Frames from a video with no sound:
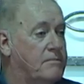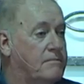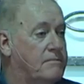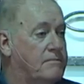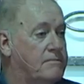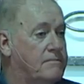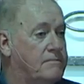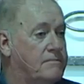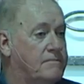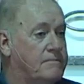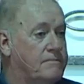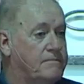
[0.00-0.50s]

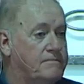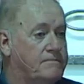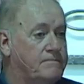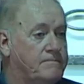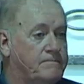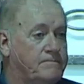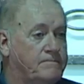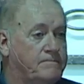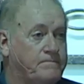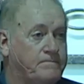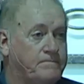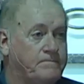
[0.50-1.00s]

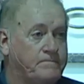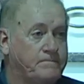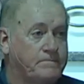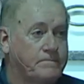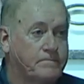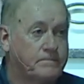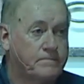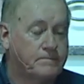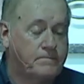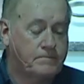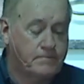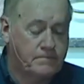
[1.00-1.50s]

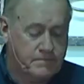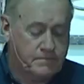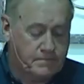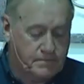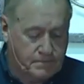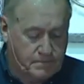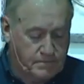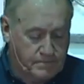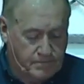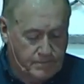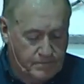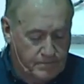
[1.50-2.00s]

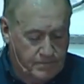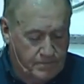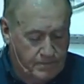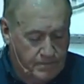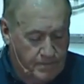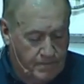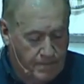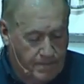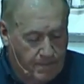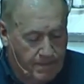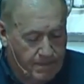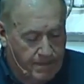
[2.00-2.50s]

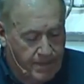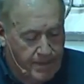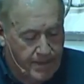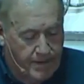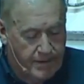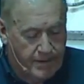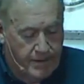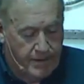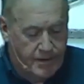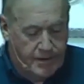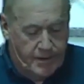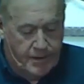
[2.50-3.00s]

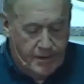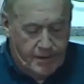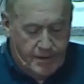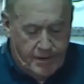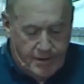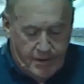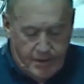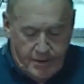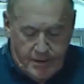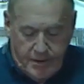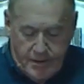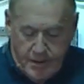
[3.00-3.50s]

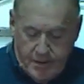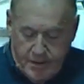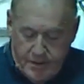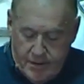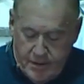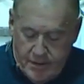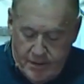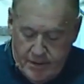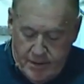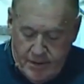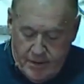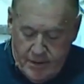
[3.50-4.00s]

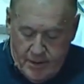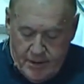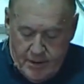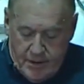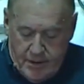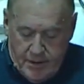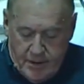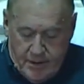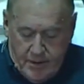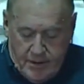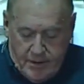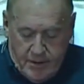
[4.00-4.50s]

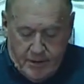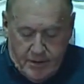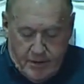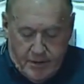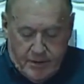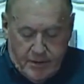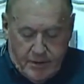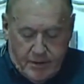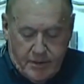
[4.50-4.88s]
(no one is talking)